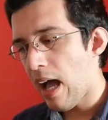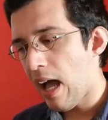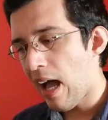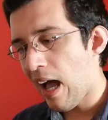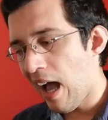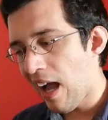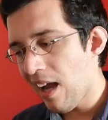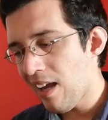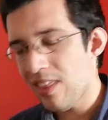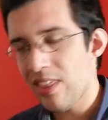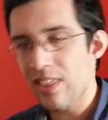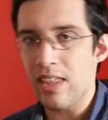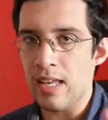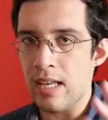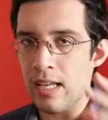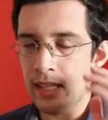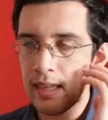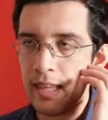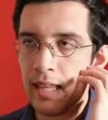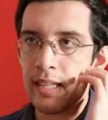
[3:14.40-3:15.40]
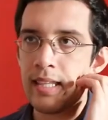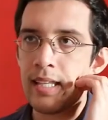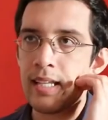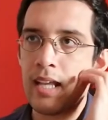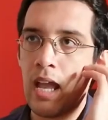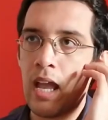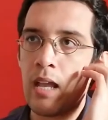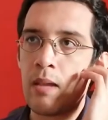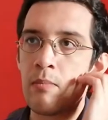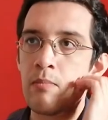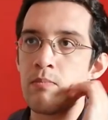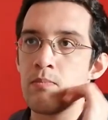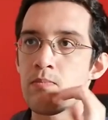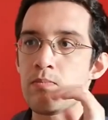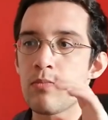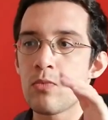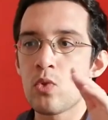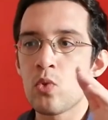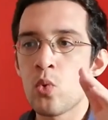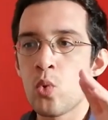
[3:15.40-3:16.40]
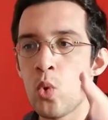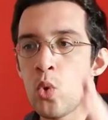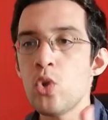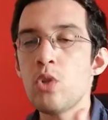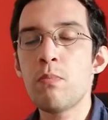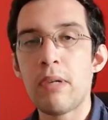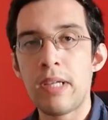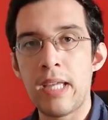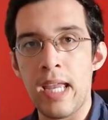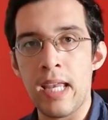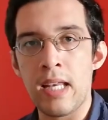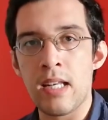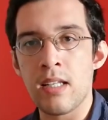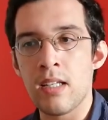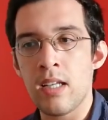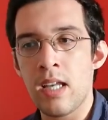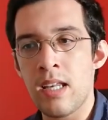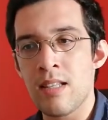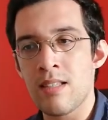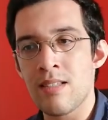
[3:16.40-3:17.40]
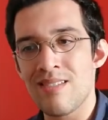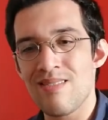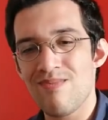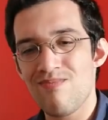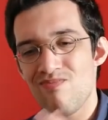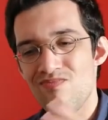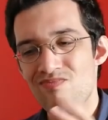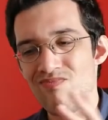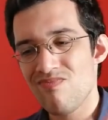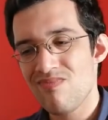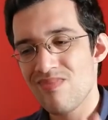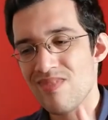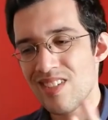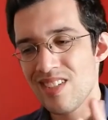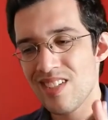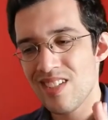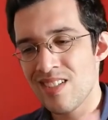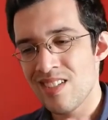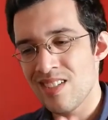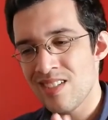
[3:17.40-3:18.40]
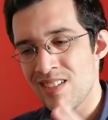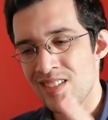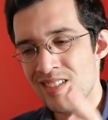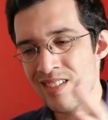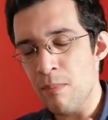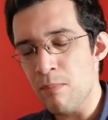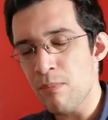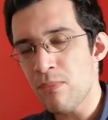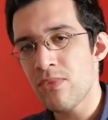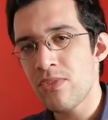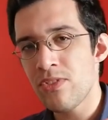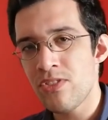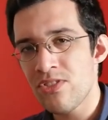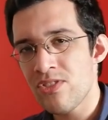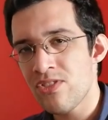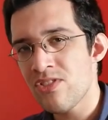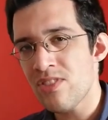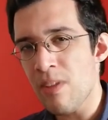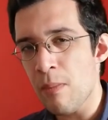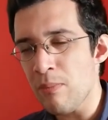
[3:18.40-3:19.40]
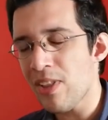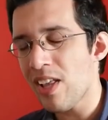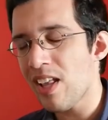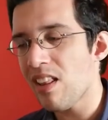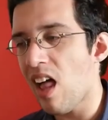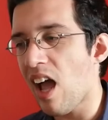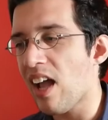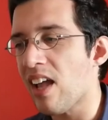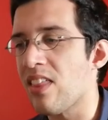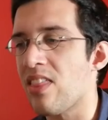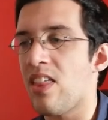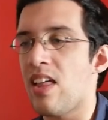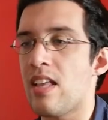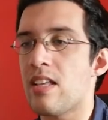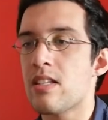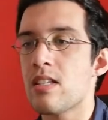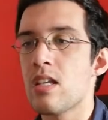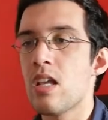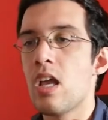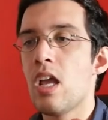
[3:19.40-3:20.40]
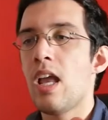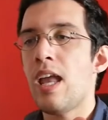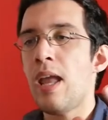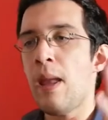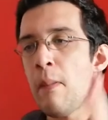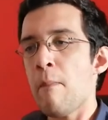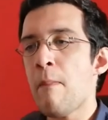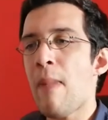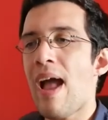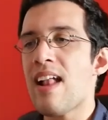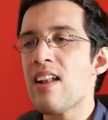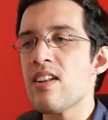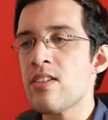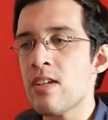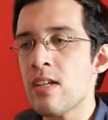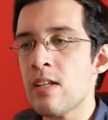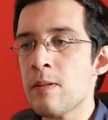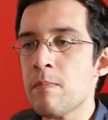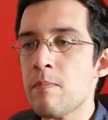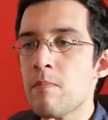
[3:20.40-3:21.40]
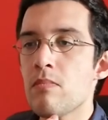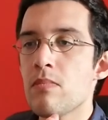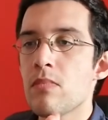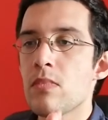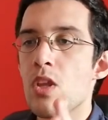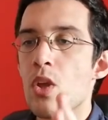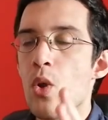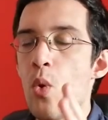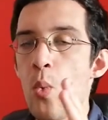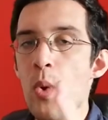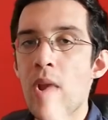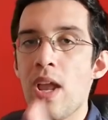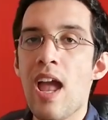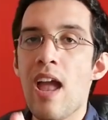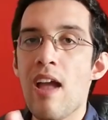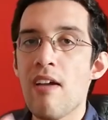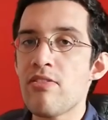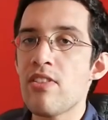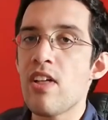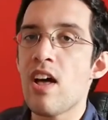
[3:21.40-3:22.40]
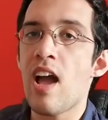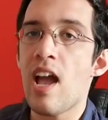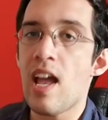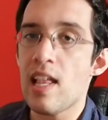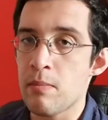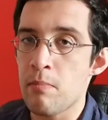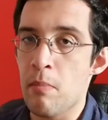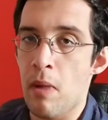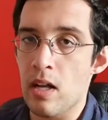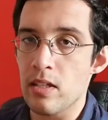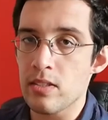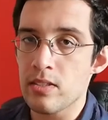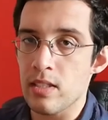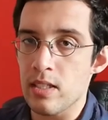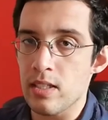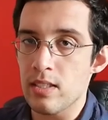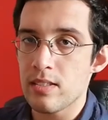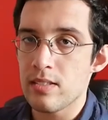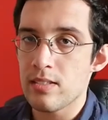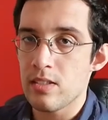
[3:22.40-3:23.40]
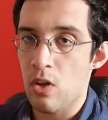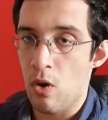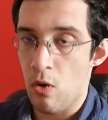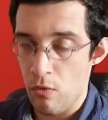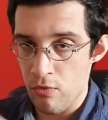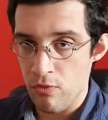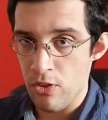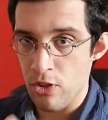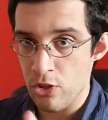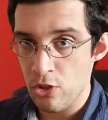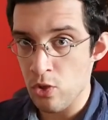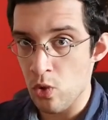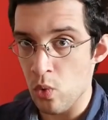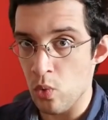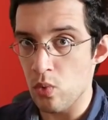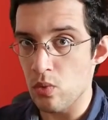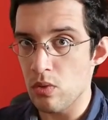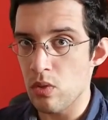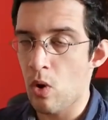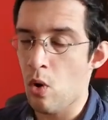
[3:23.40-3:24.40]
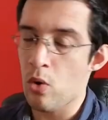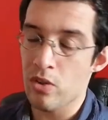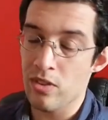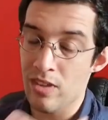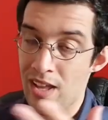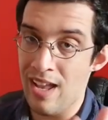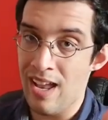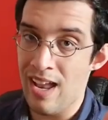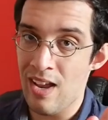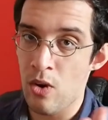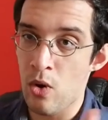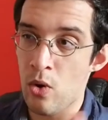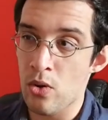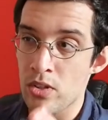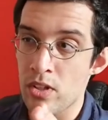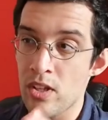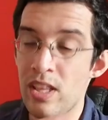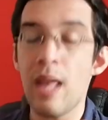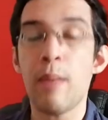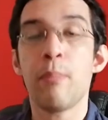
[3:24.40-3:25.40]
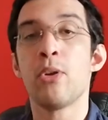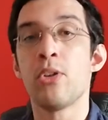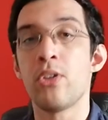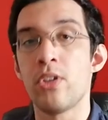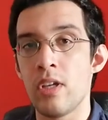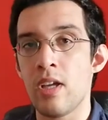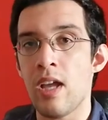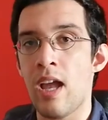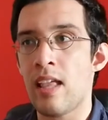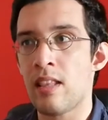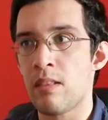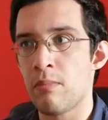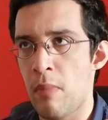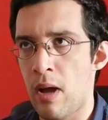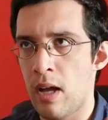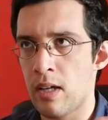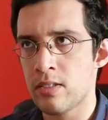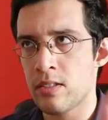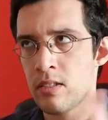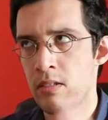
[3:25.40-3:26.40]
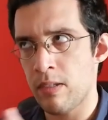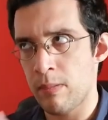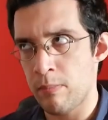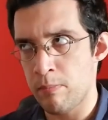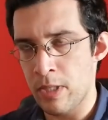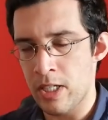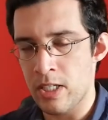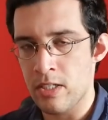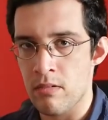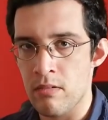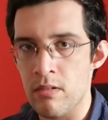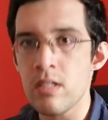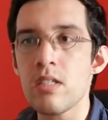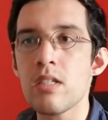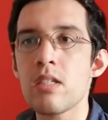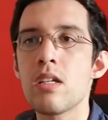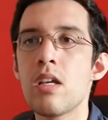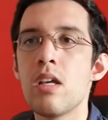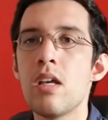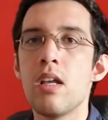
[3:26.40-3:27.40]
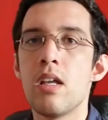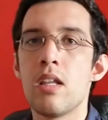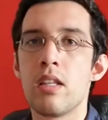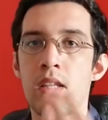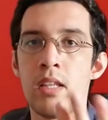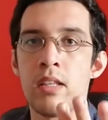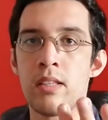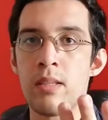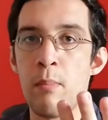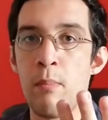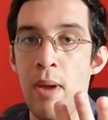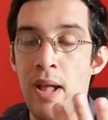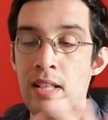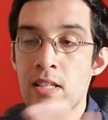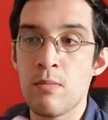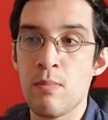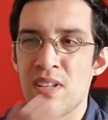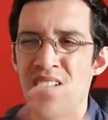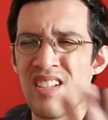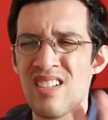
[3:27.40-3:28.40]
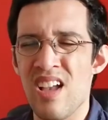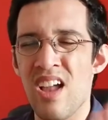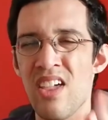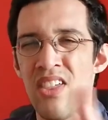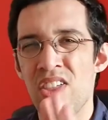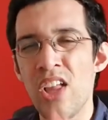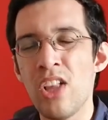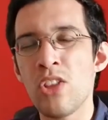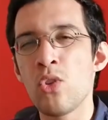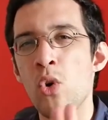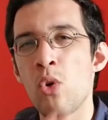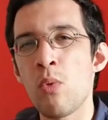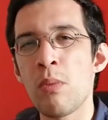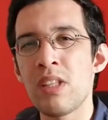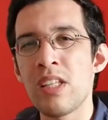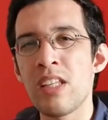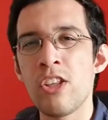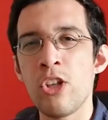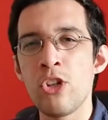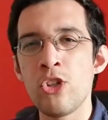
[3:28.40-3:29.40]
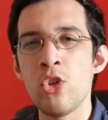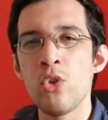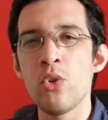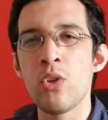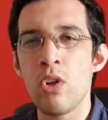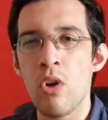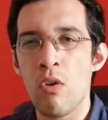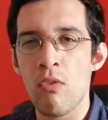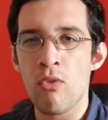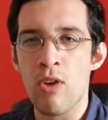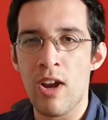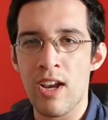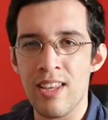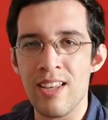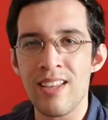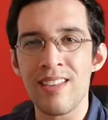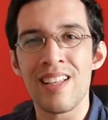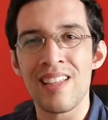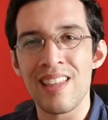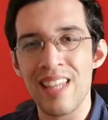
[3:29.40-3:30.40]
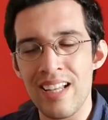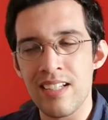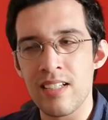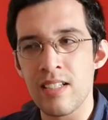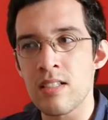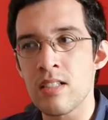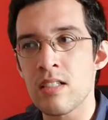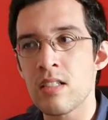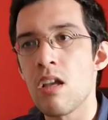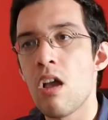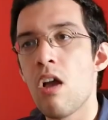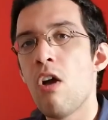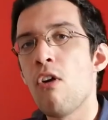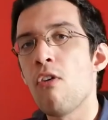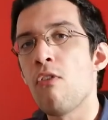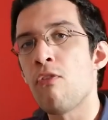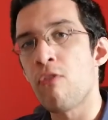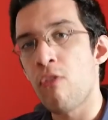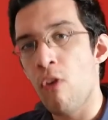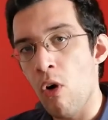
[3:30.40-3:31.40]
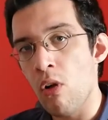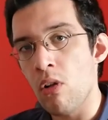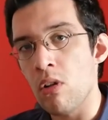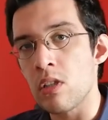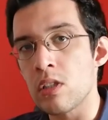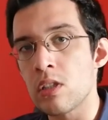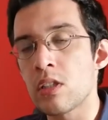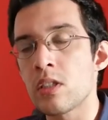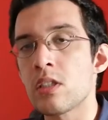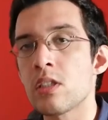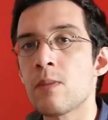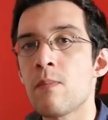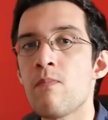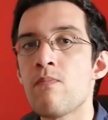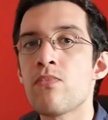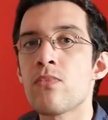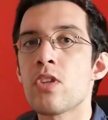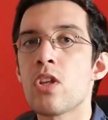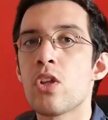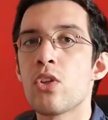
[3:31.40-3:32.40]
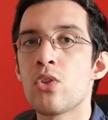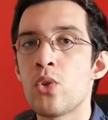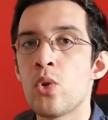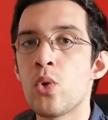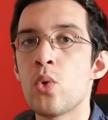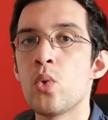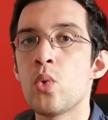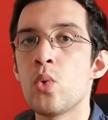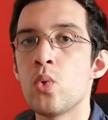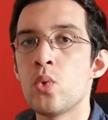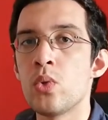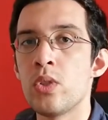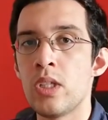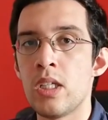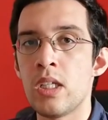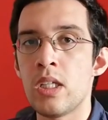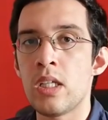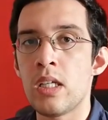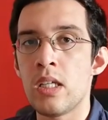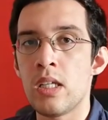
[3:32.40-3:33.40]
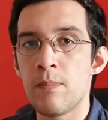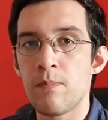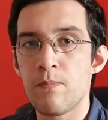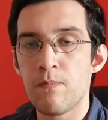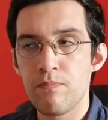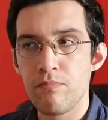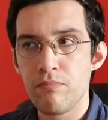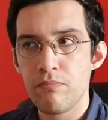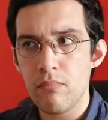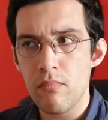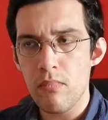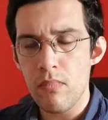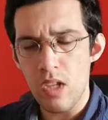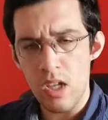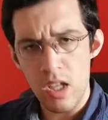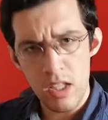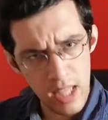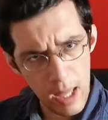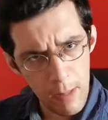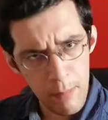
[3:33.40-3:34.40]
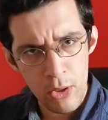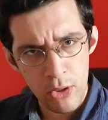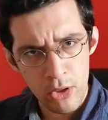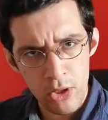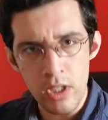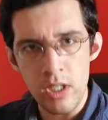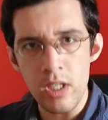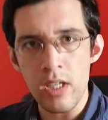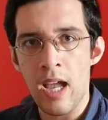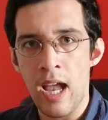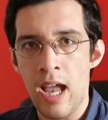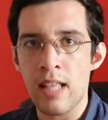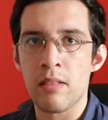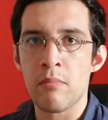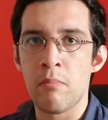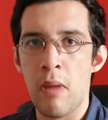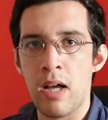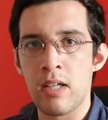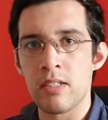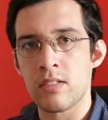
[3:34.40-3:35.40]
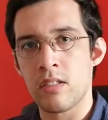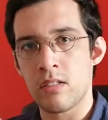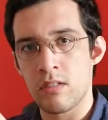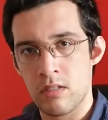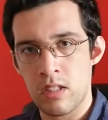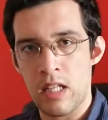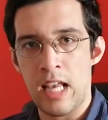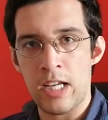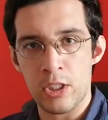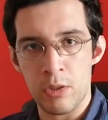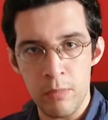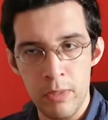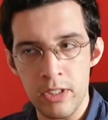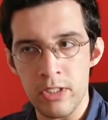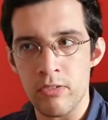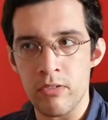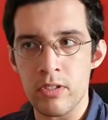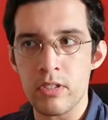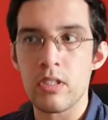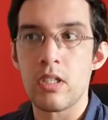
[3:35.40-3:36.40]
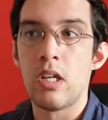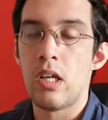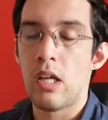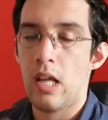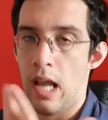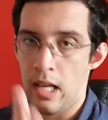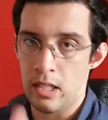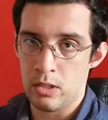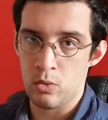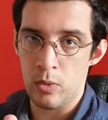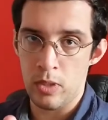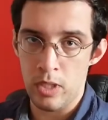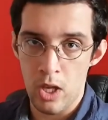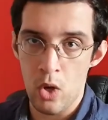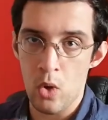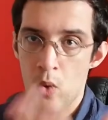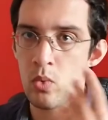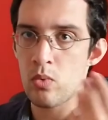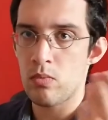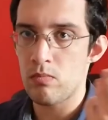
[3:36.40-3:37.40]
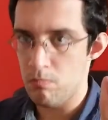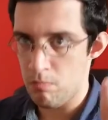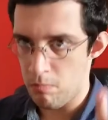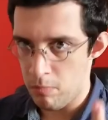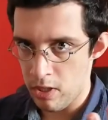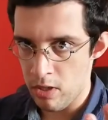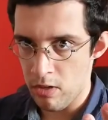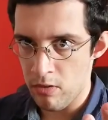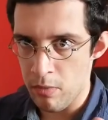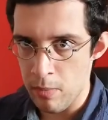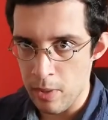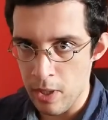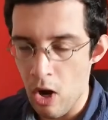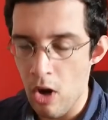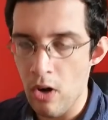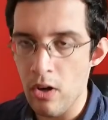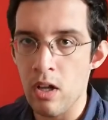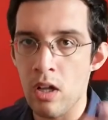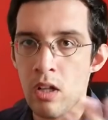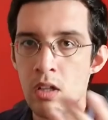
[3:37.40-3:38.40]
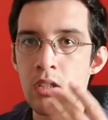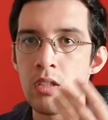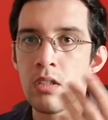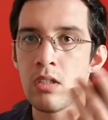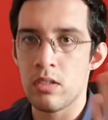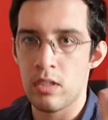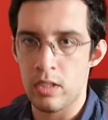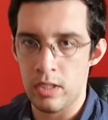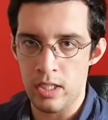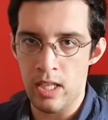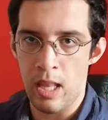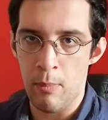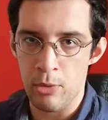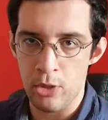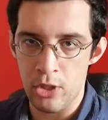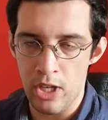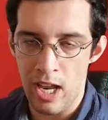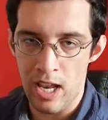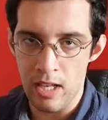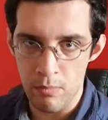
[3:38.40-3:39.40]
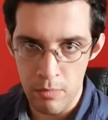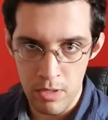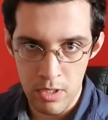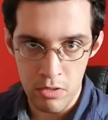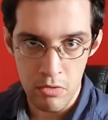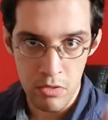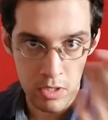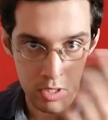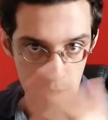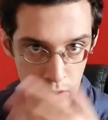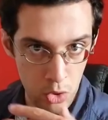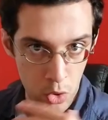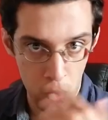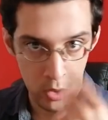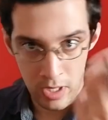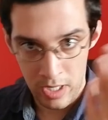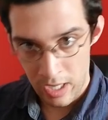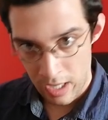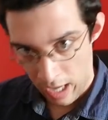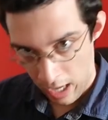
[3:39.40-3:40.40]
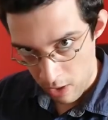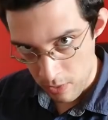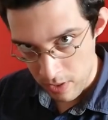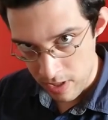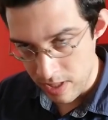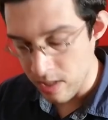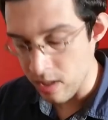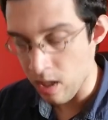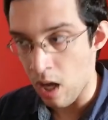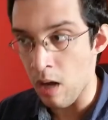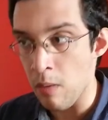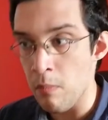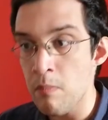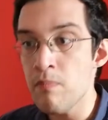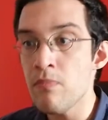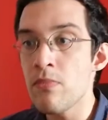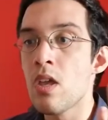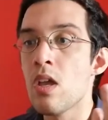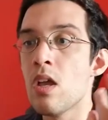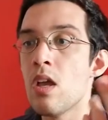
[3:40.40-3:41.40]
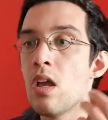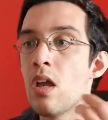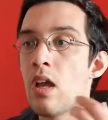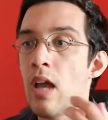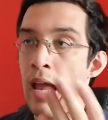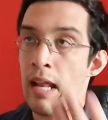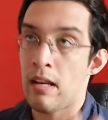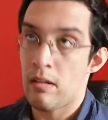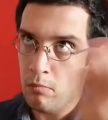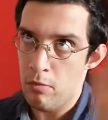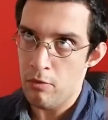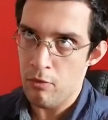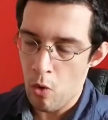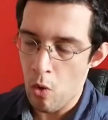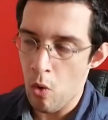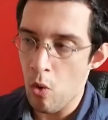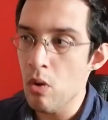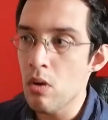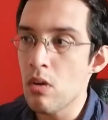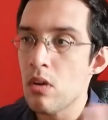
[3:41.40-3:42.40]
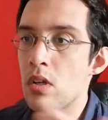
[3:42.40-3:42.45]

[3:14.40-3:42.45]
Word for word: I think that the game could begin in some something like this. Imagine we have the headmaster of the school or the he- or the deputy headmaster mistress it depends because i think normally the duty of writing the letters falls to the deputy headmaster slash mistress as we know minerva mcgonagall the deputy headmistress during harry's time and before